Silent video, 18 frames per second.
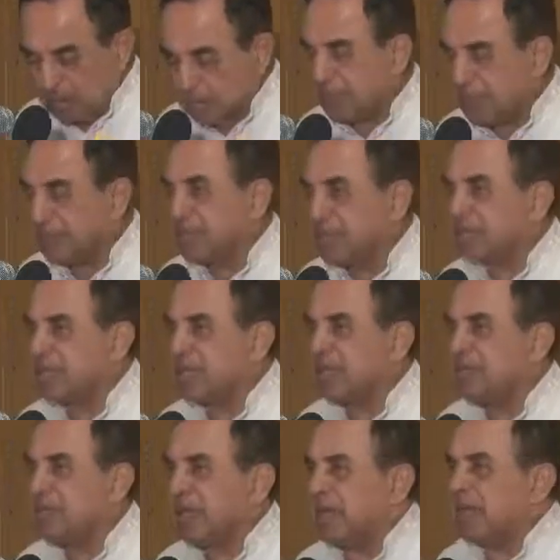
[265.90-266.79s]
Some people
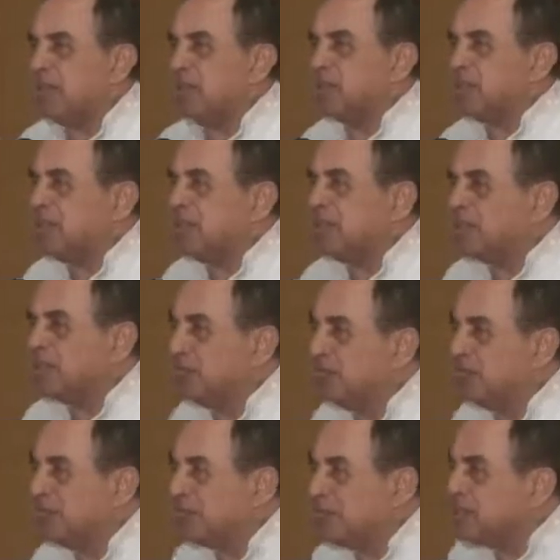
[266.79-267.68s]
say, why should
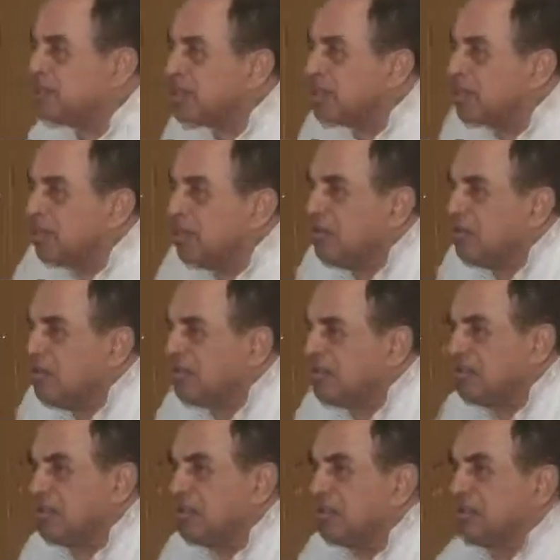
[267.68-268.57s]
Hindu feel secure?
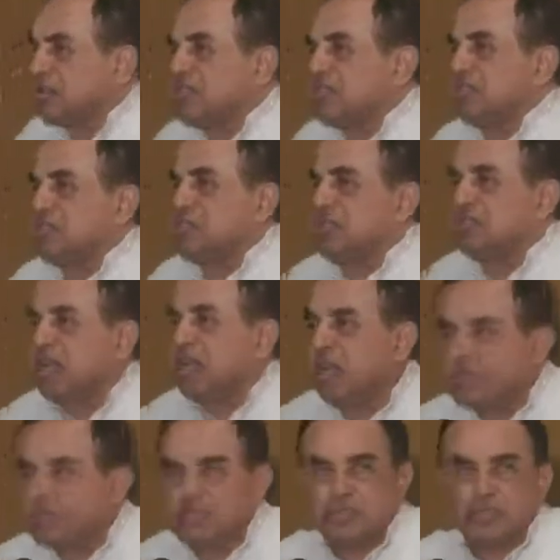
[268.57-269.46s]
There's such a
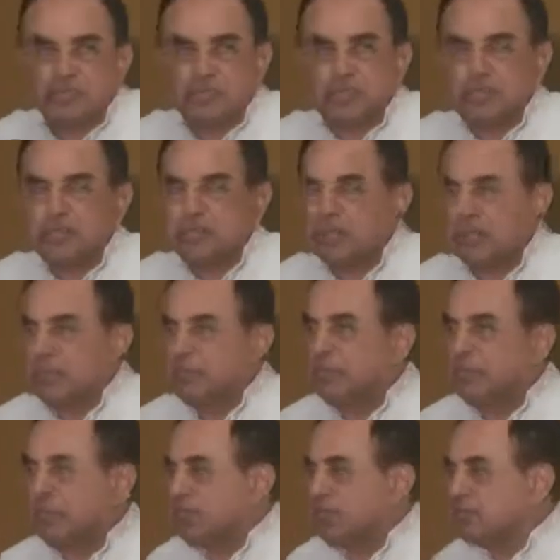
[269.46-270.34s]
large number,
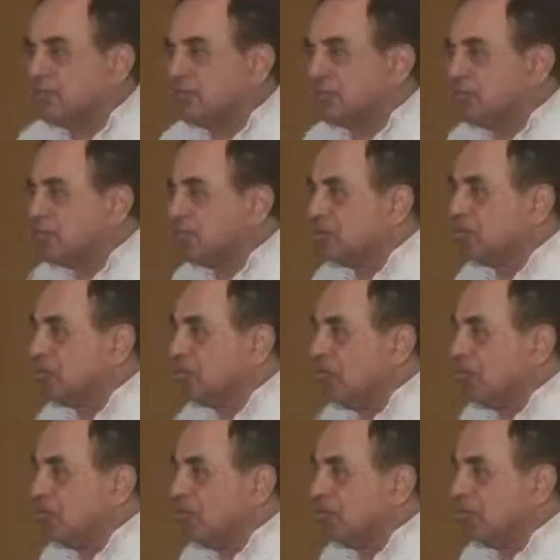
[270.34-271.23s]
1.2,
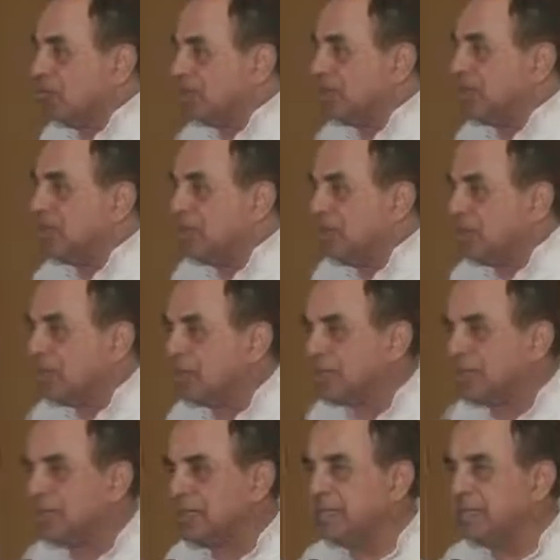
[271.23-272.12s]
uh, nearly
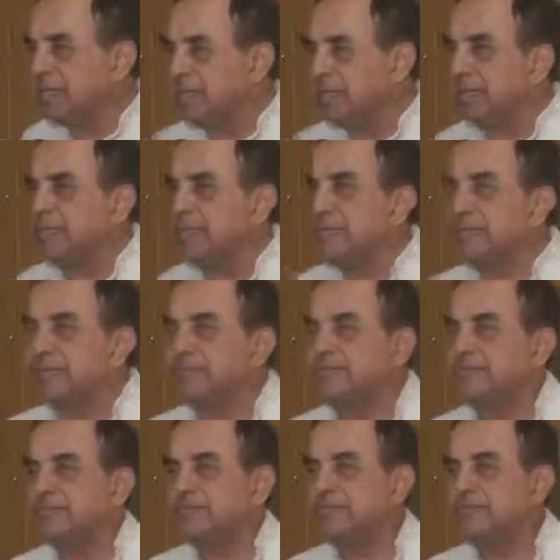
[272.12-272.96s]
1 billion people.